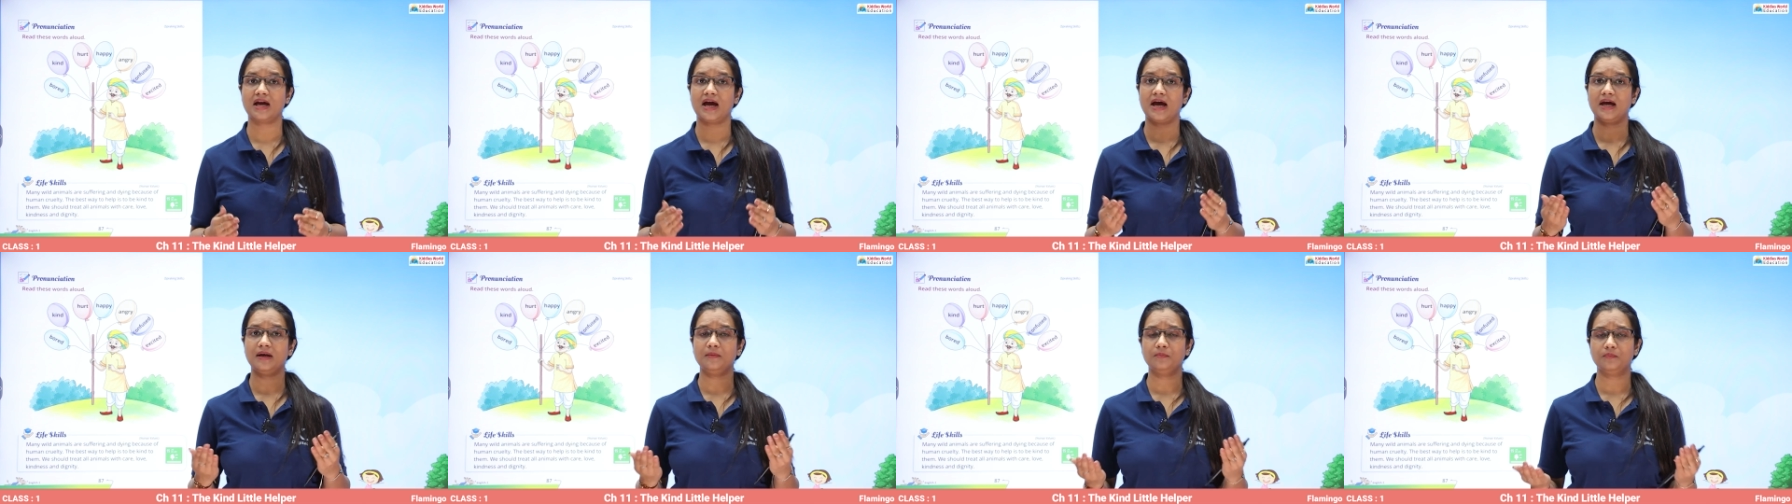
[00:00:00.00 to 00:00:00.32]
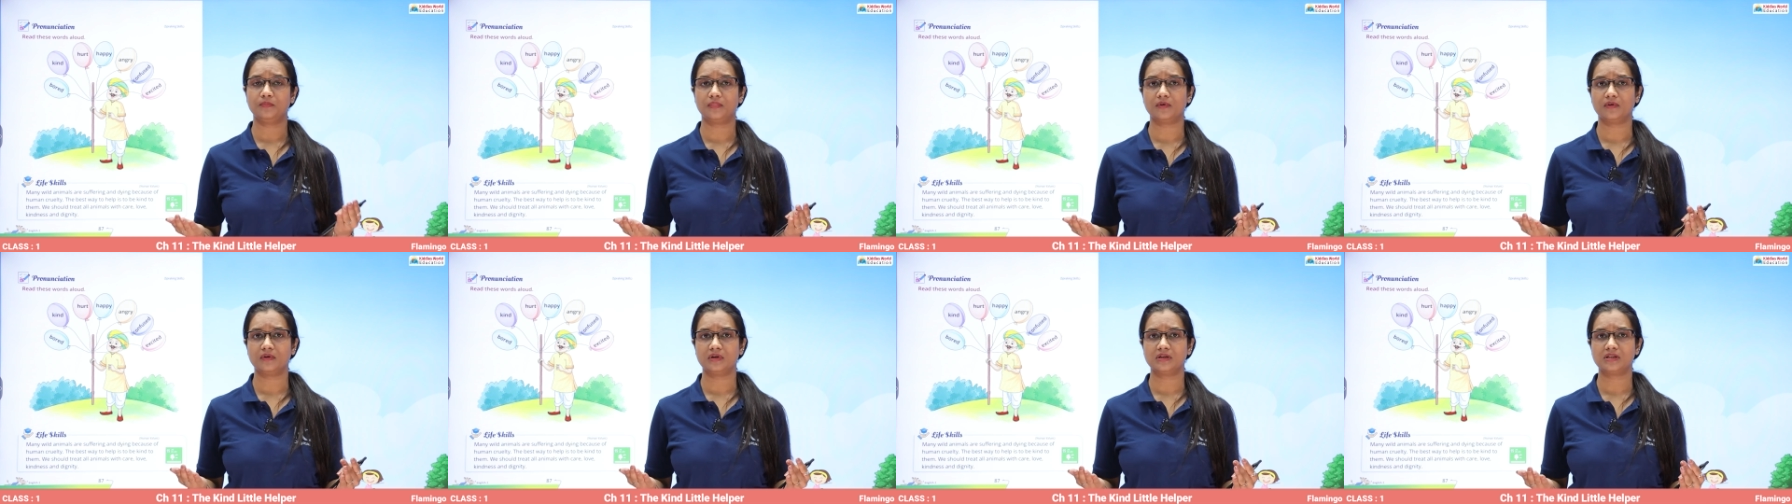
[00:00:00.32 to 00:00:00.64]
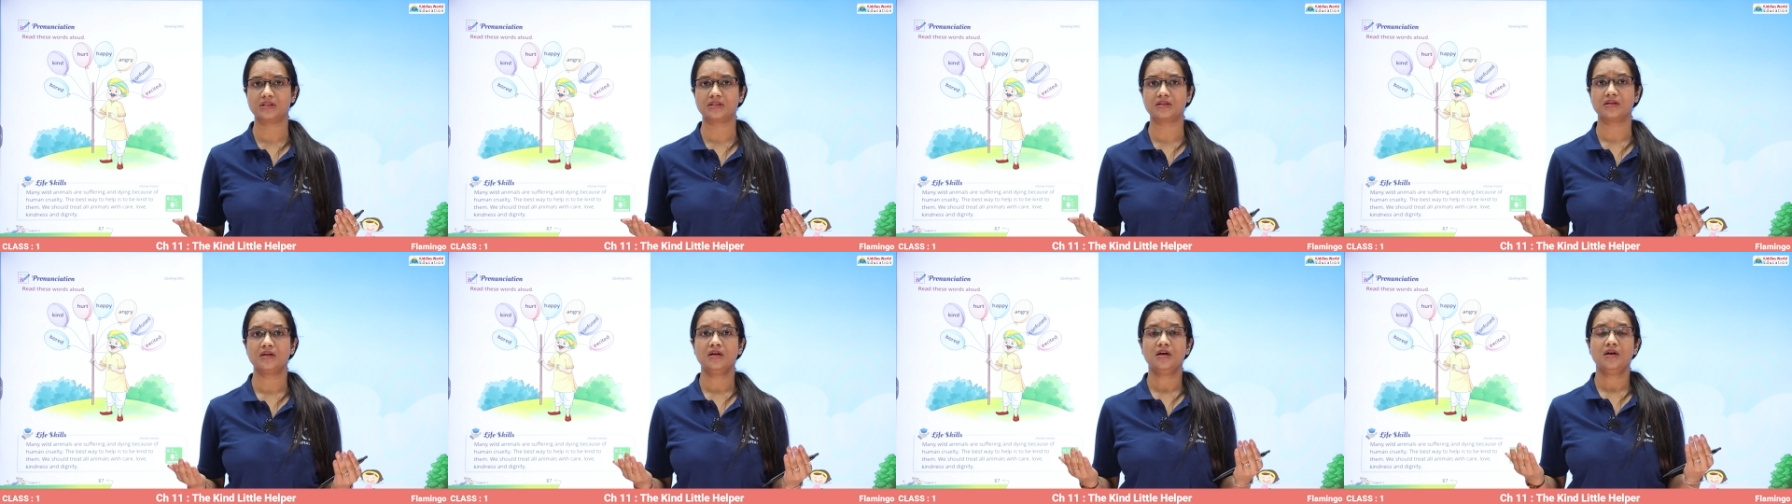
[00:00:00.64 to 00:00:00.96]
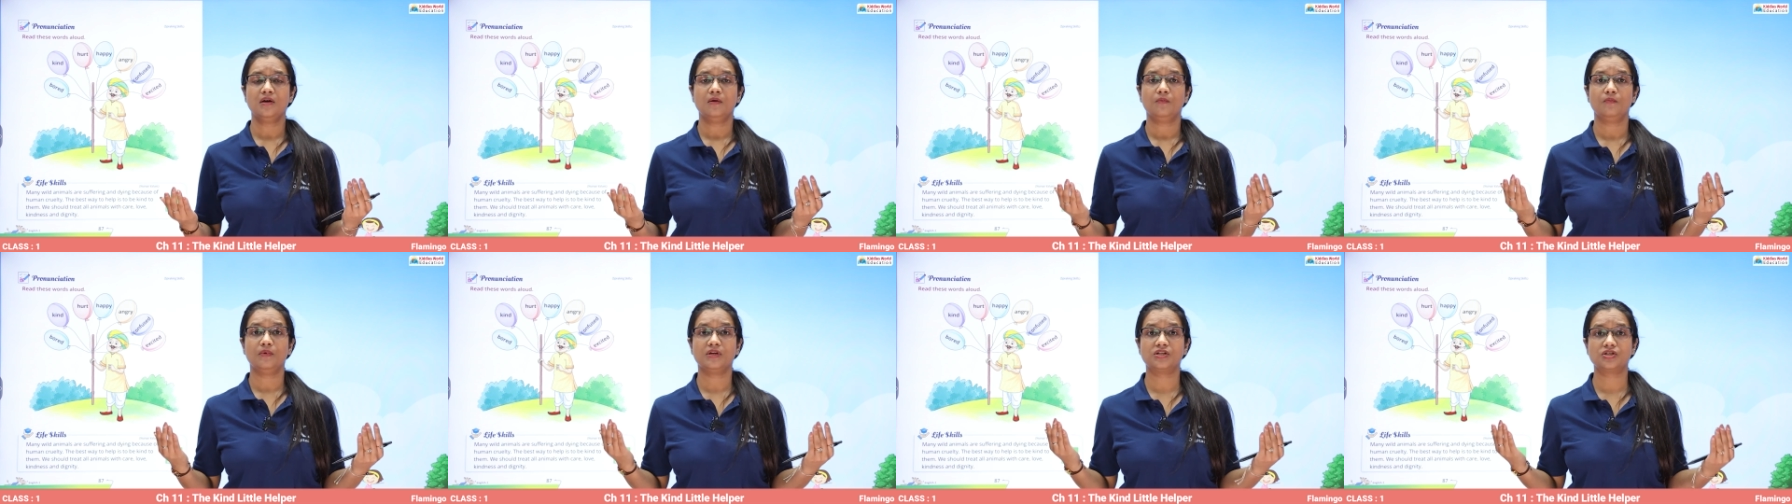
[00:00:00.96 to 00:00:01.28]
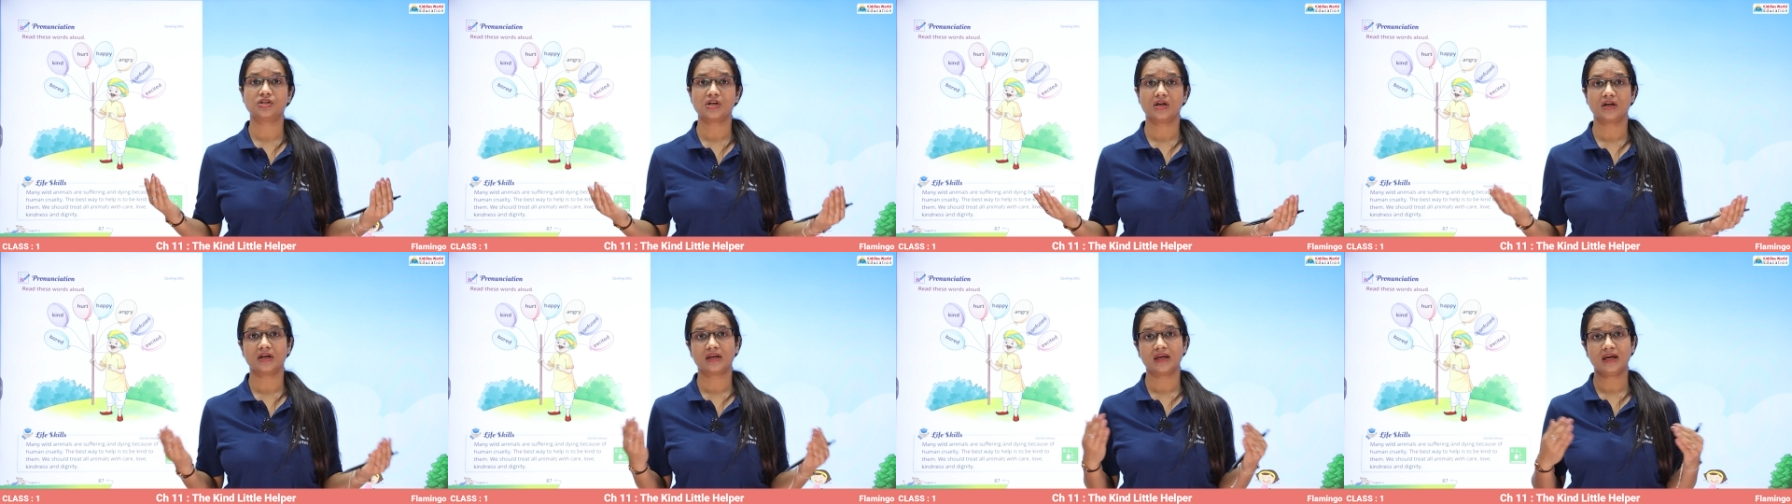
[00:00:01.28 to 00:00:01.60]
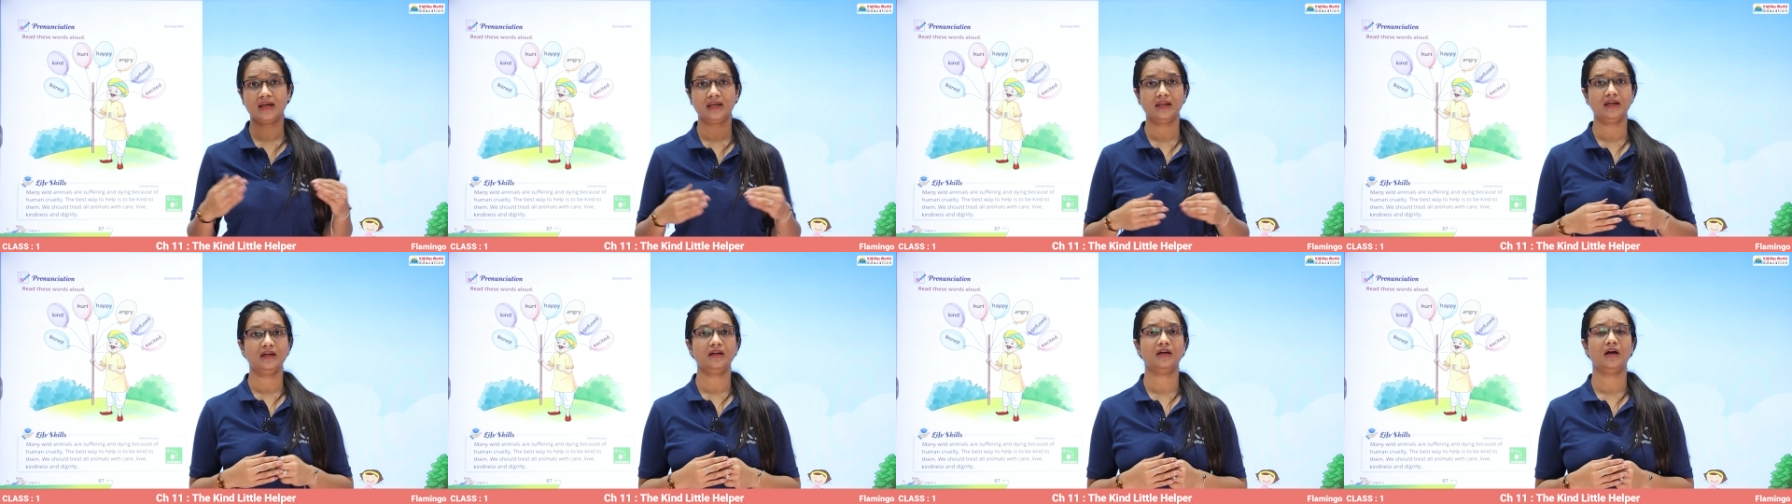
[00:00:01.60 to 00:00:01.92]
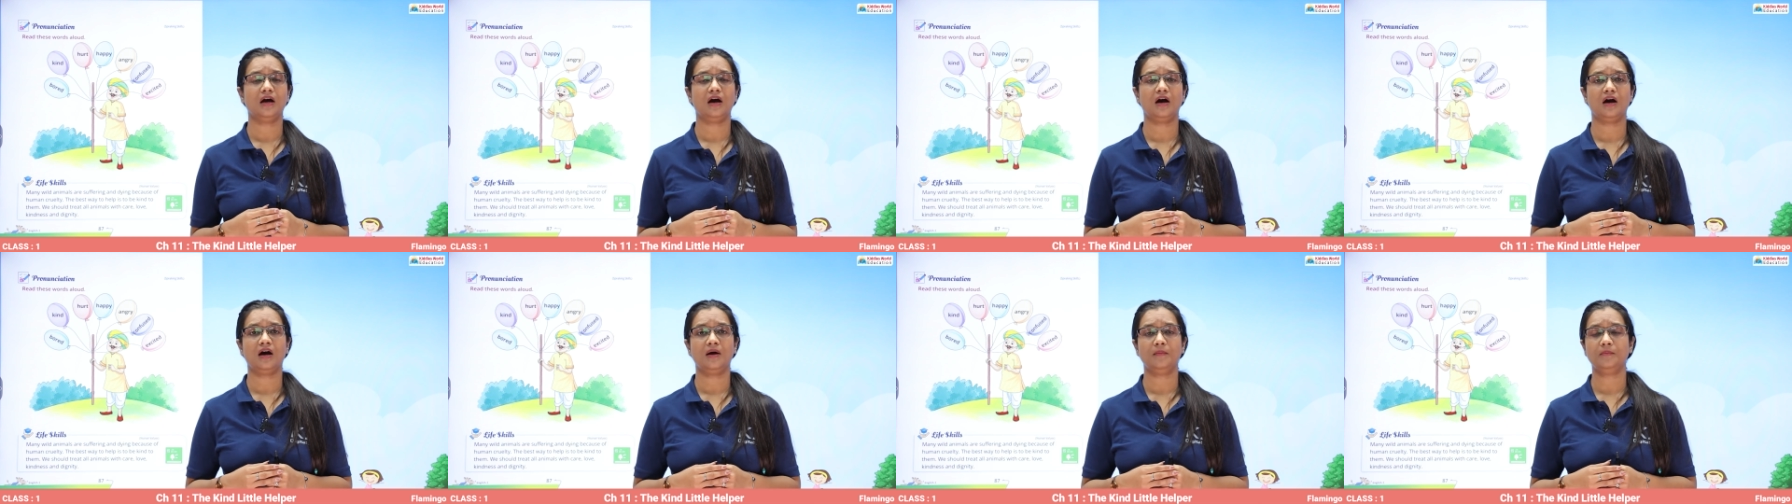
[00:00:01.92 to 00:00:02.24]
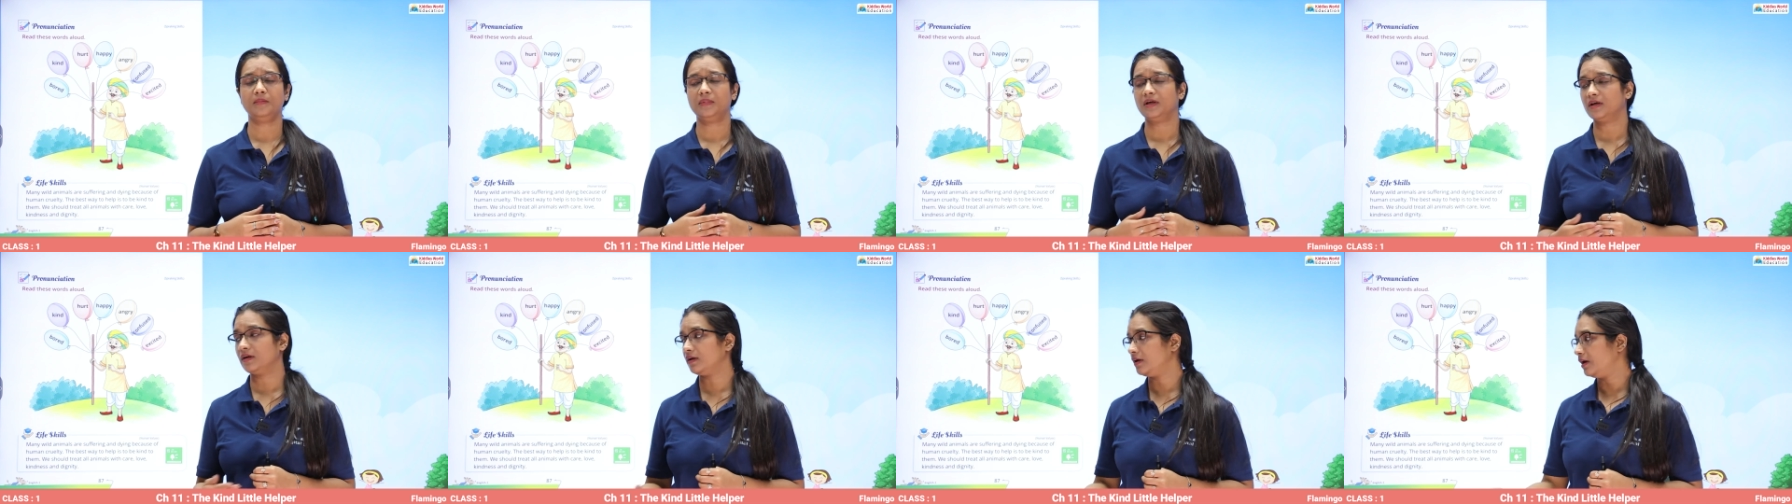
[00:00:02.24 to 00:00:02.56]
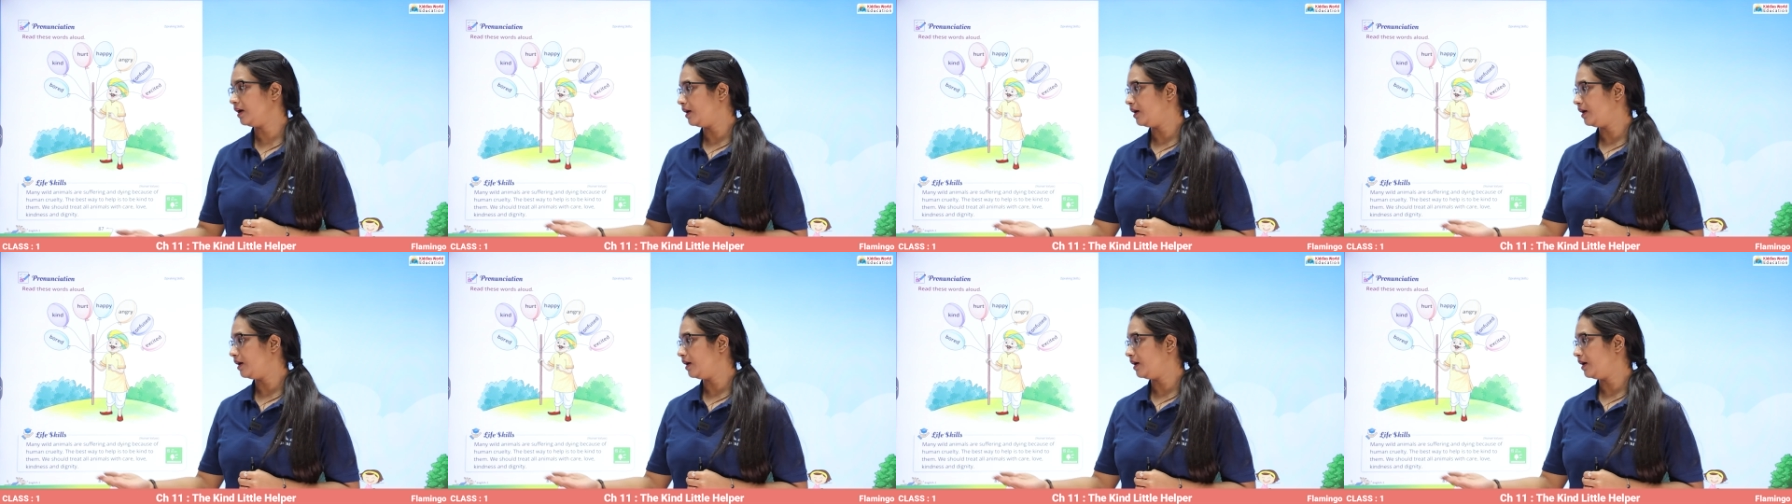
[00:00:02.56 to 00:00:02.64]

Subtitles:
and birds which are getting harmed